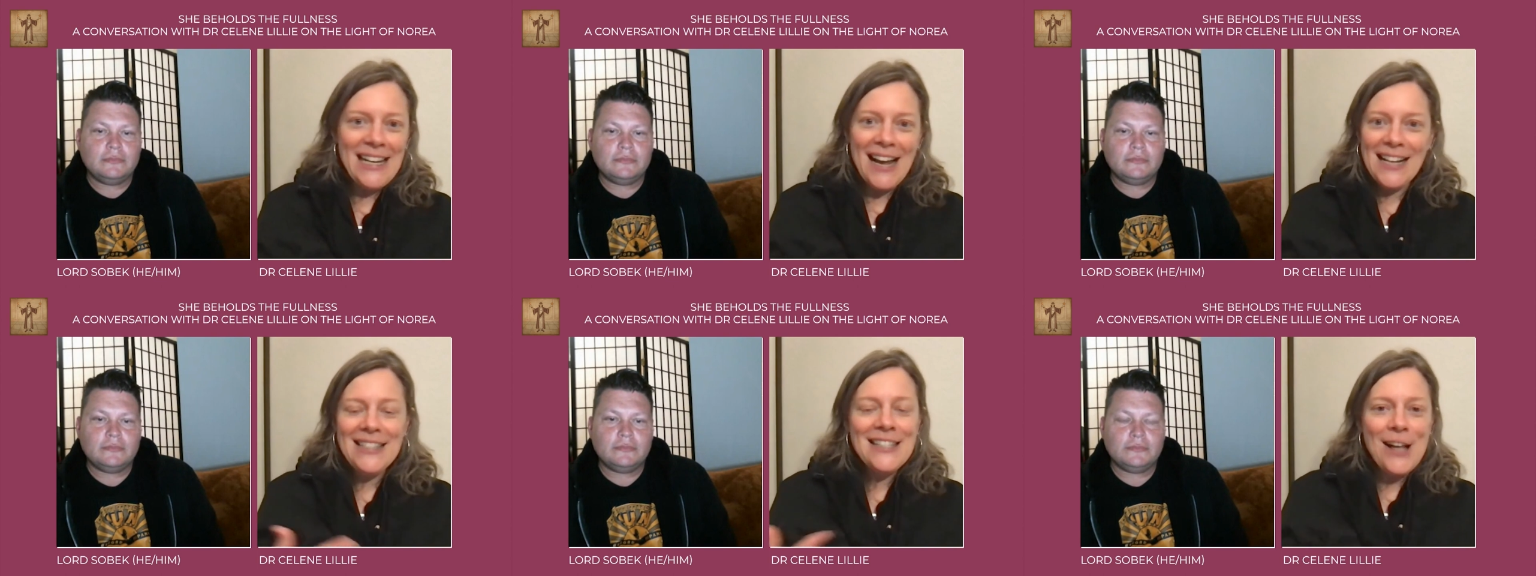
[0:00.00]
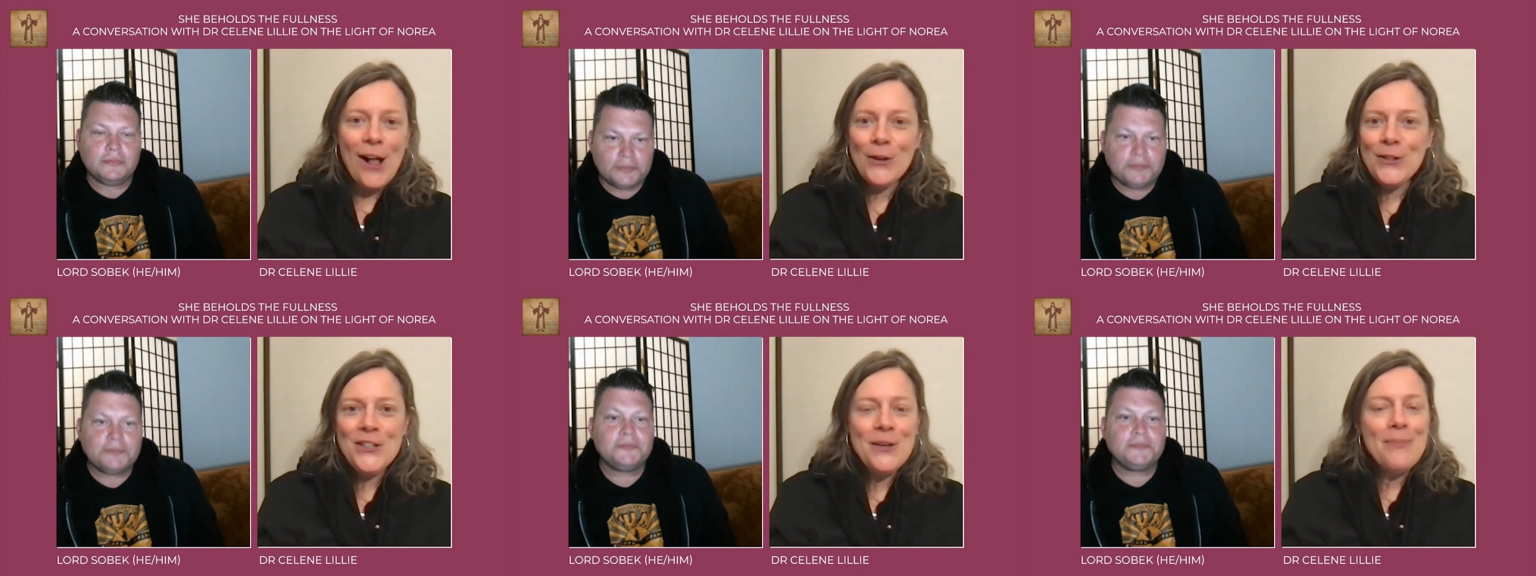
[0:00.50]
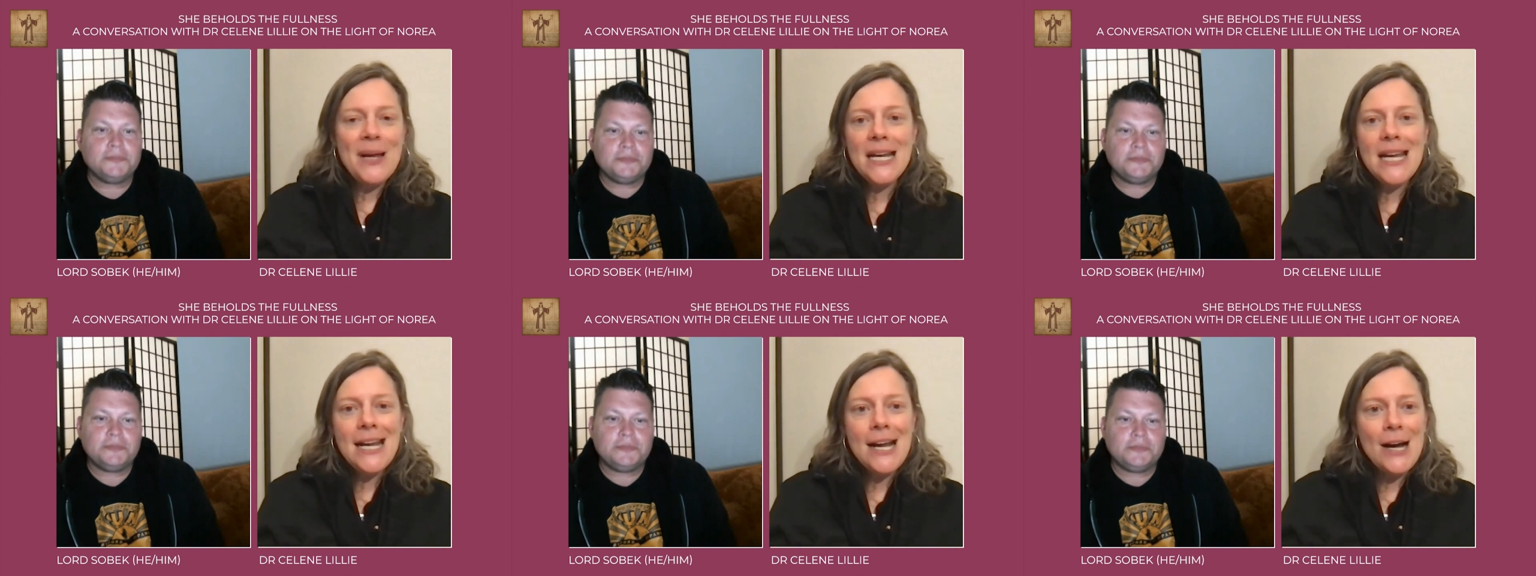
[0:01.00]
Speaker 1: on scholars
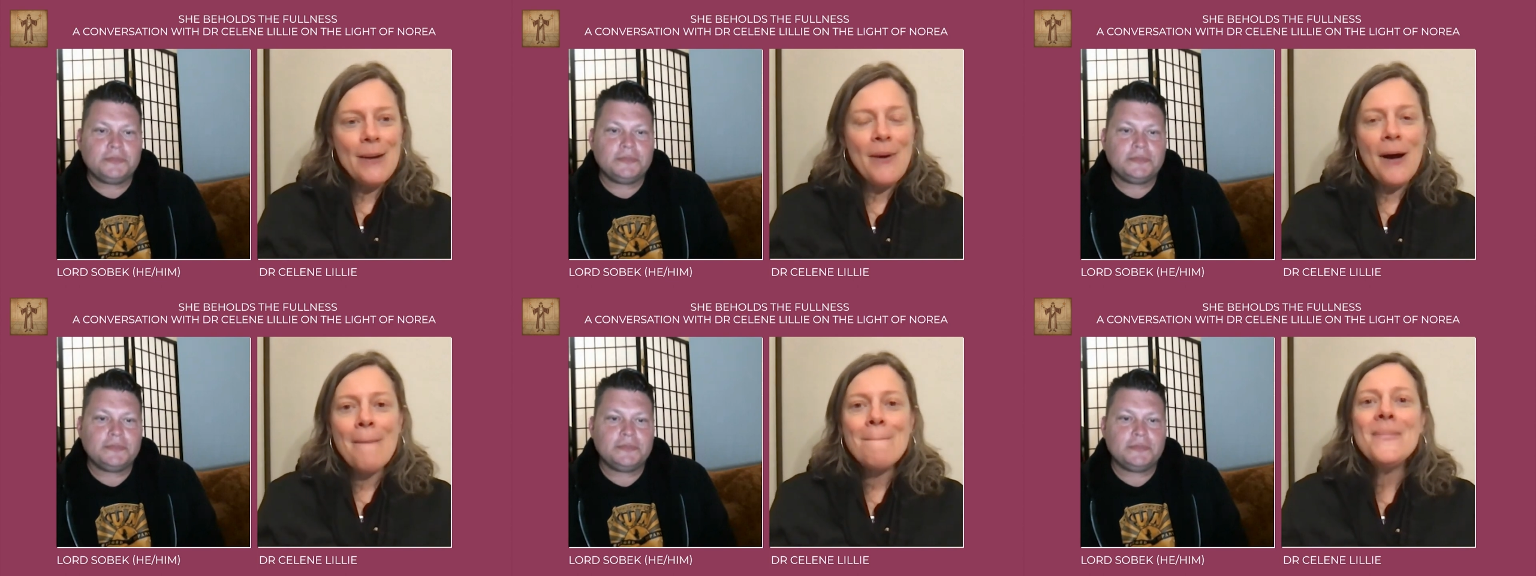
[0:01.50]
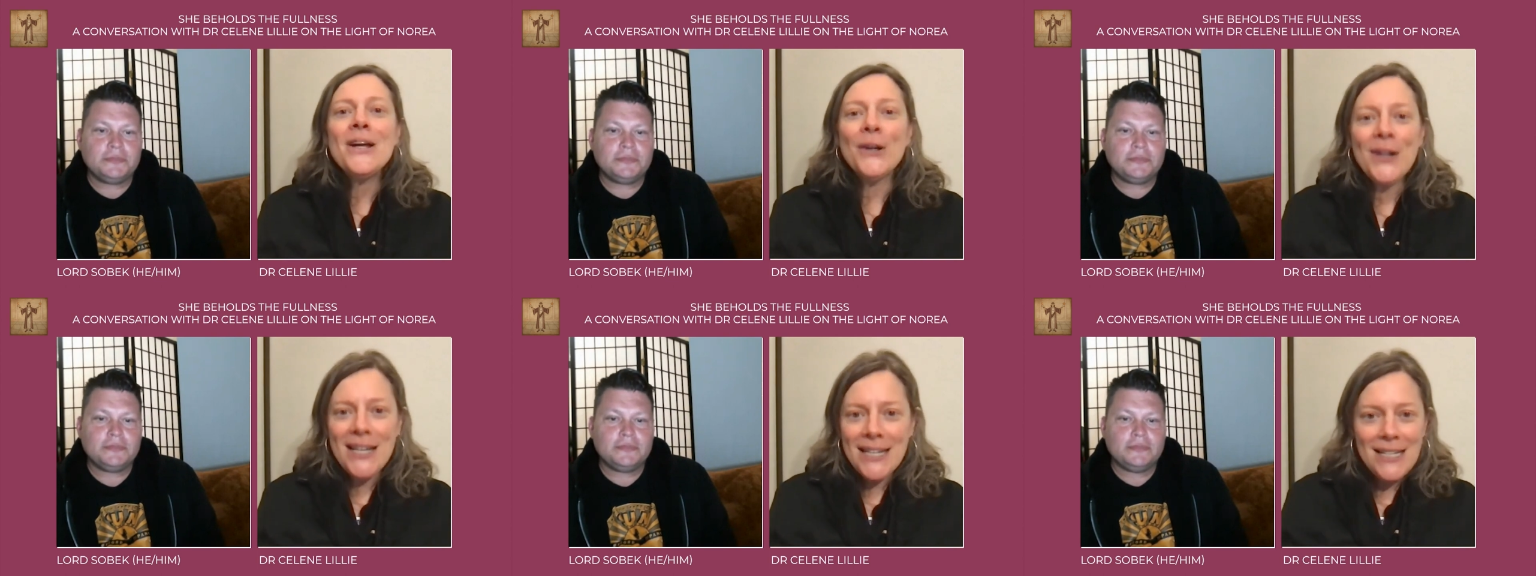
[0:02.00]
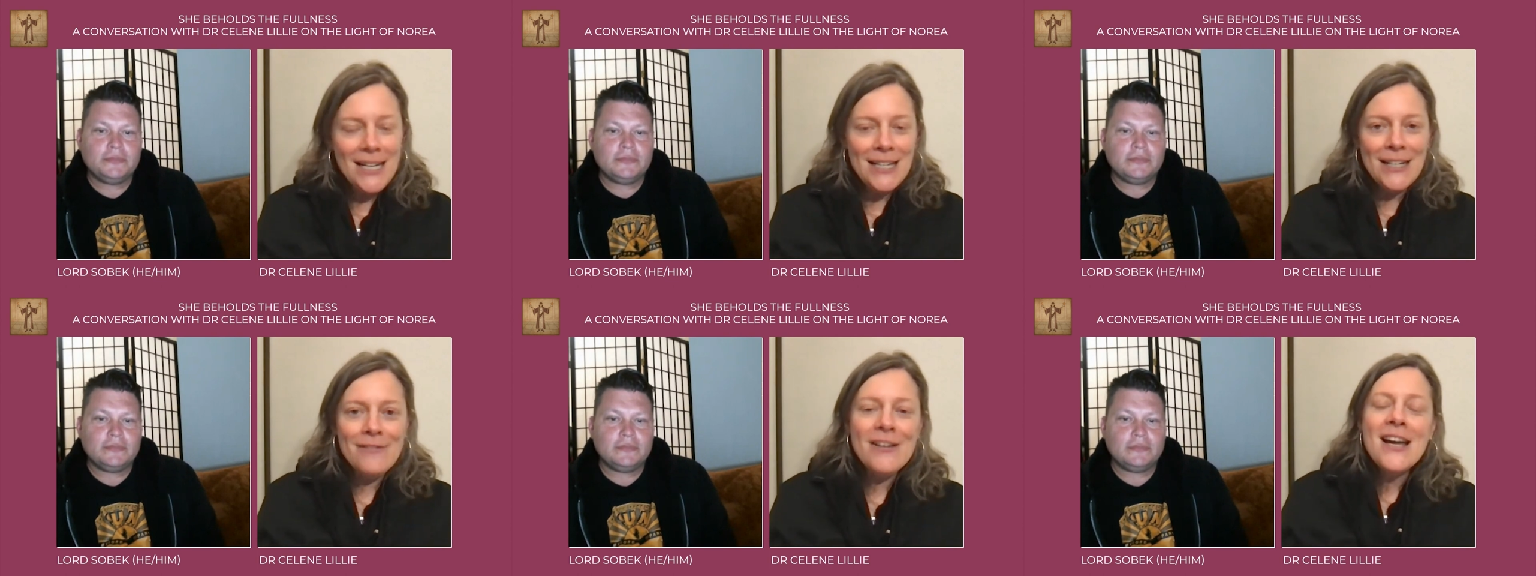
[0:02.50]
debating um, a myriad
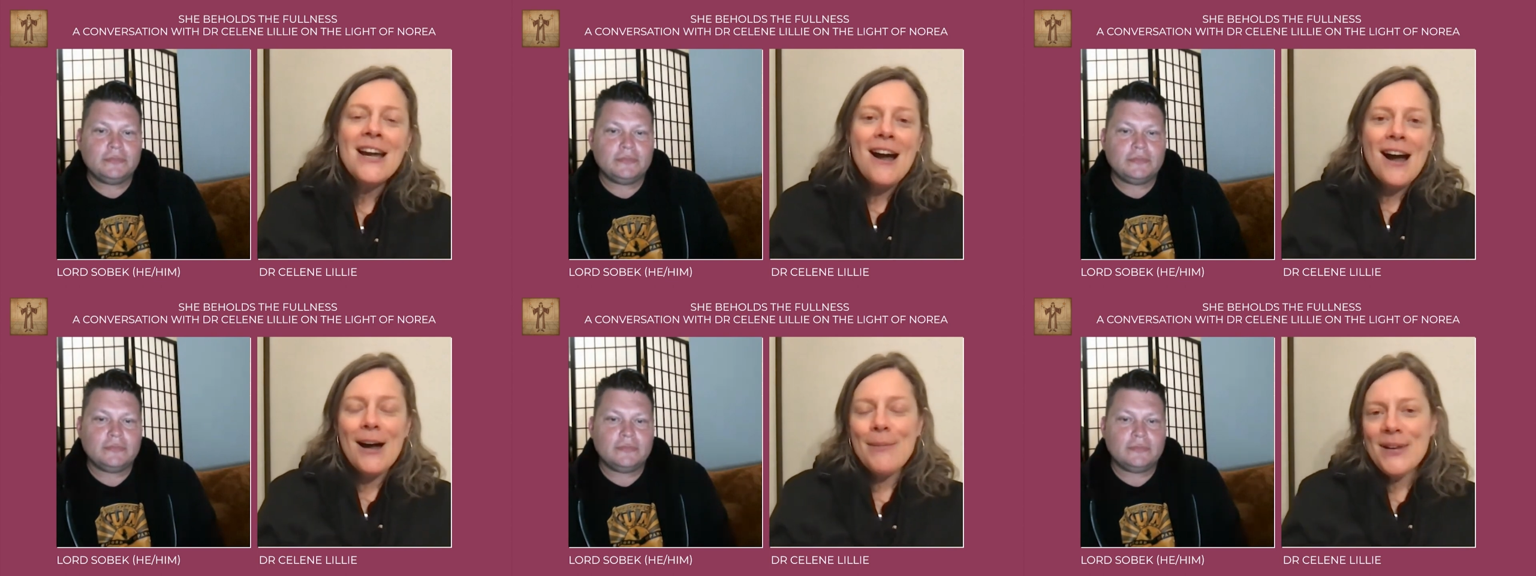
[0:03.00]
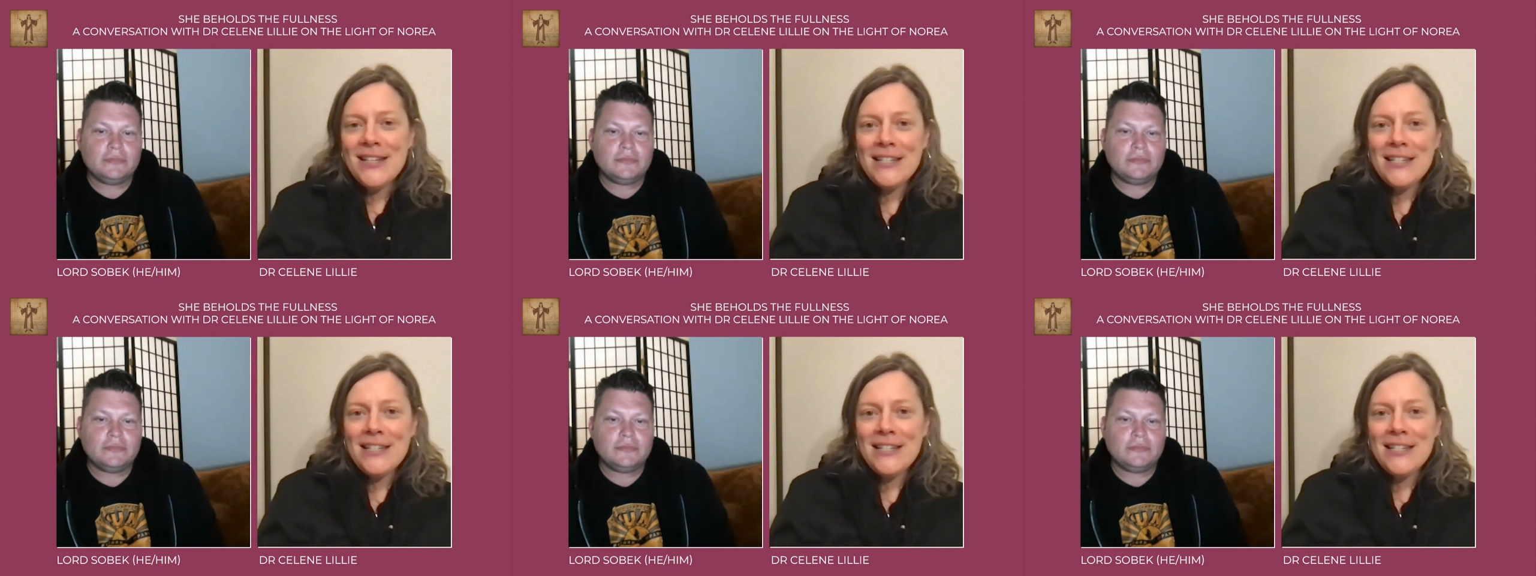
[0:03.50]
of um,